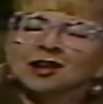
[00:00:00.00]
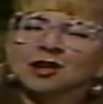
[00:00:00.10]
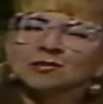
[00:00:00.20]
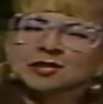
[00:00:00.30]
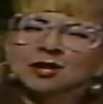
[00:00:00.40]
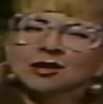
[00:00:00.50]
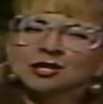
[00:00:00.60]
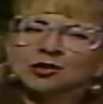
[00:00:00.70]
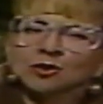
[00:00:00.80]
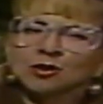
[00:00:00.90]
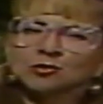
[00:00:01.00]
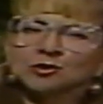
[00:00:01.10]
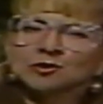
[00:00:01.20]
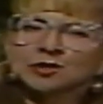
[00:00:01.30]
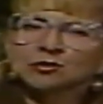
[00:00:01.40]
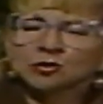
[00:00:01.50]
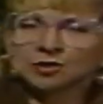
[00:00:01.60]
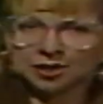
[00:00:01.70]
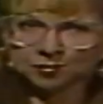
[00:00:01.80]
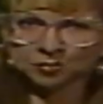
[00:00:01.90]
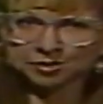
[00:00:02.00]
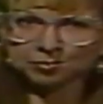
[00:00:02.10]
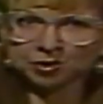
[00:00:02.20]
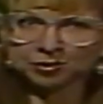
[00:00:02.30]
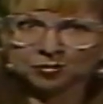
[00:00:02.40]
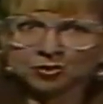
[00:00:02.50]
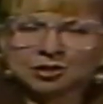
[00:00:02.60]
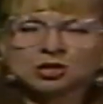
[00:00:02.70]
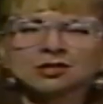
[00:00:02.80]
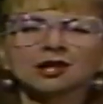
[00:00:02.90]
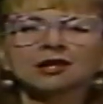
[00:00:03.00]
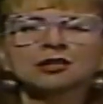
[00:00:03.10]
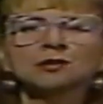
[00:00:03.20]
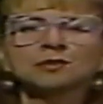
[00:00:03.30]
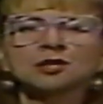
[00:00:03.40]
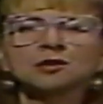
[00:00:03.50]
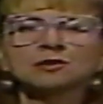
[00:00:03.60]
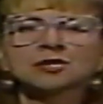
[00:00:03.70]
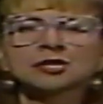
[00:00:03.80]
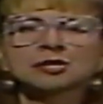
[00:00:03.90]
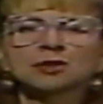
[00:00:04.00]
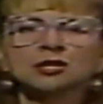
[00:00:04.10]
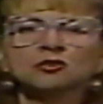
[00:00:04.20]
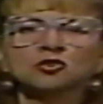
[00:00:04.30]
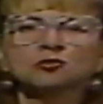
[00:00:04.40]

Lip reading: I was talking to our producer, Tony Edwards, while we were watching that clip, and he was explaining to